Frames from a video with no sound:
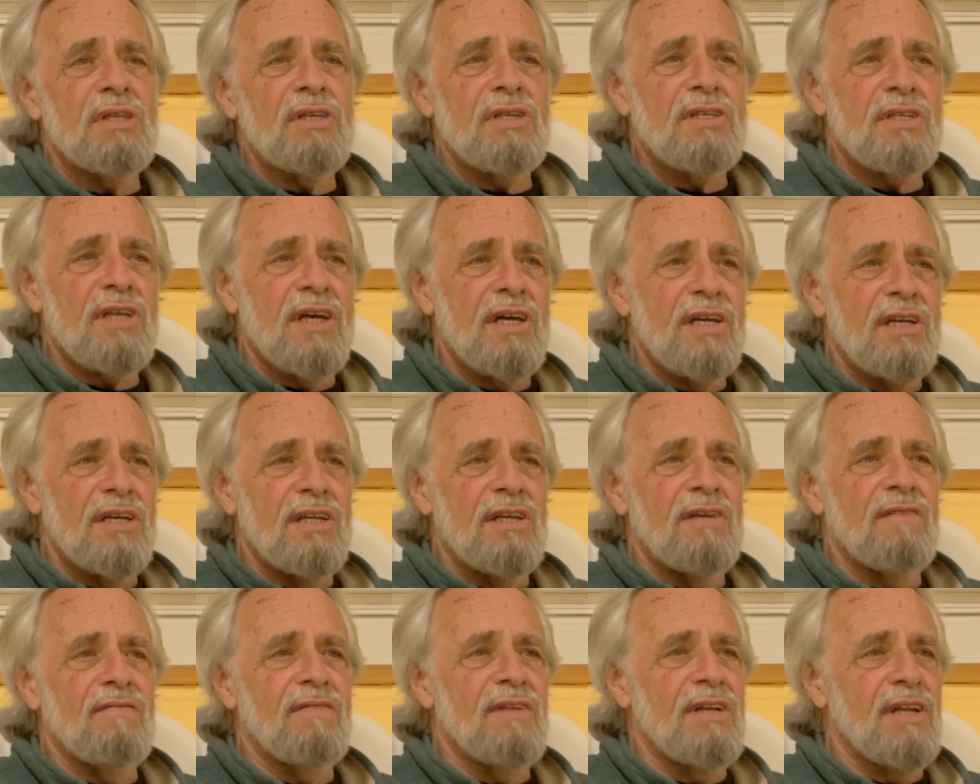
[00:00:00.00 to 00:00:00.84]
this
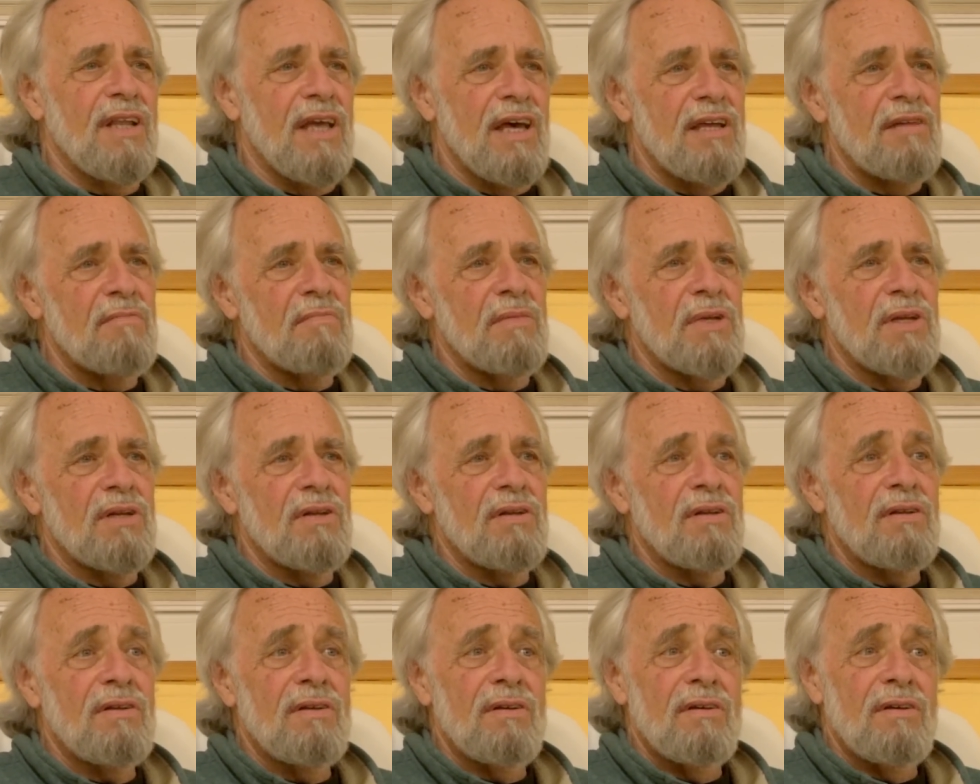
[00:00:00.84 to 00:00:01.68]
idea of enlightenment
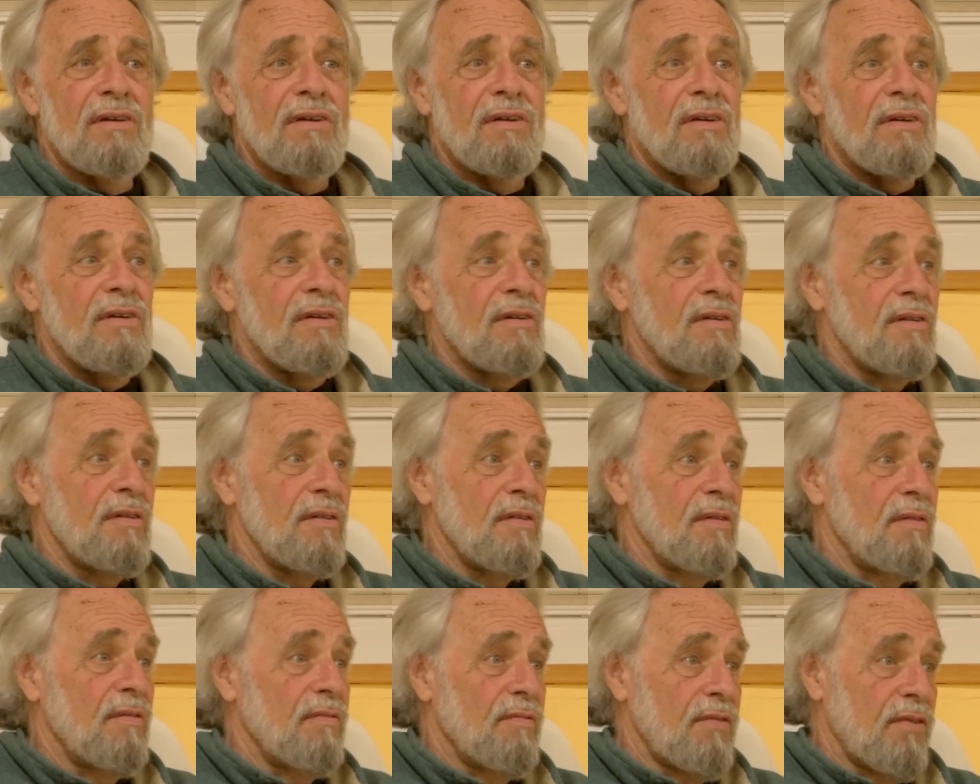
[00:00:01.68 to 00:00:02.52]

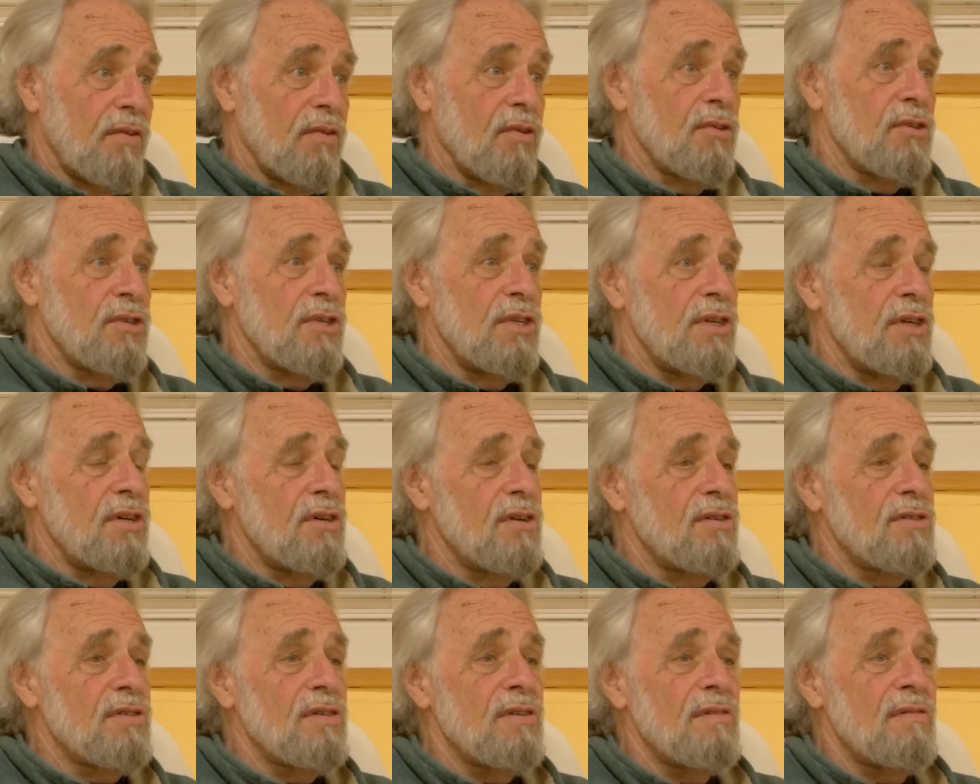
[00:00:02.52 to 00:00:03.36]
for those
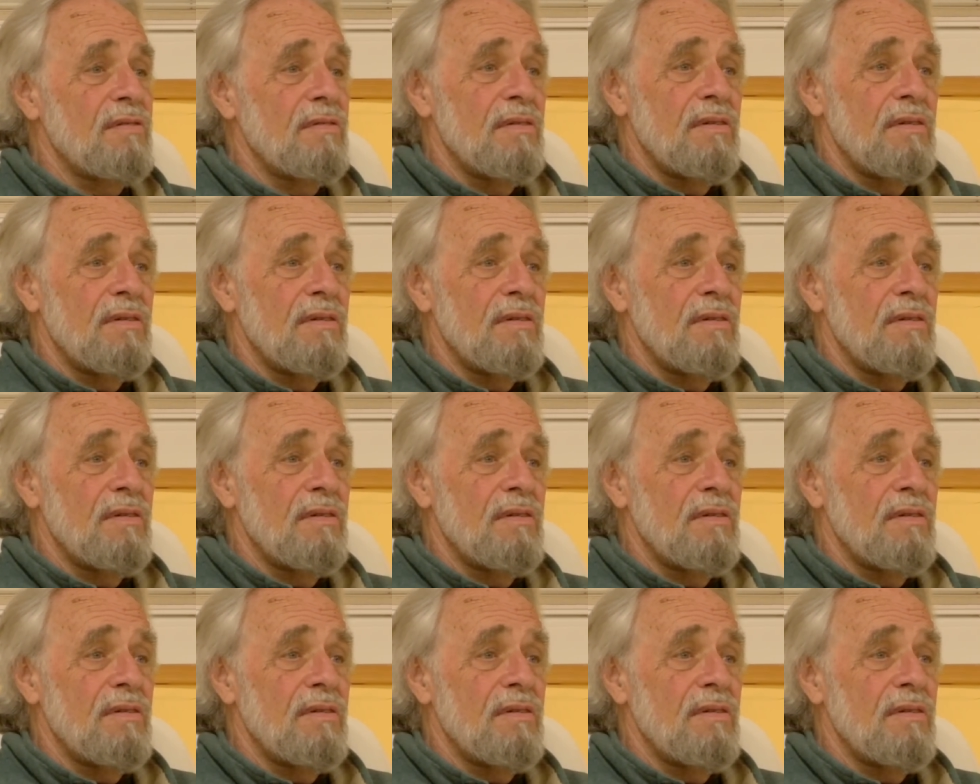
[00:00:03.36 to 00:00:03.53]
years.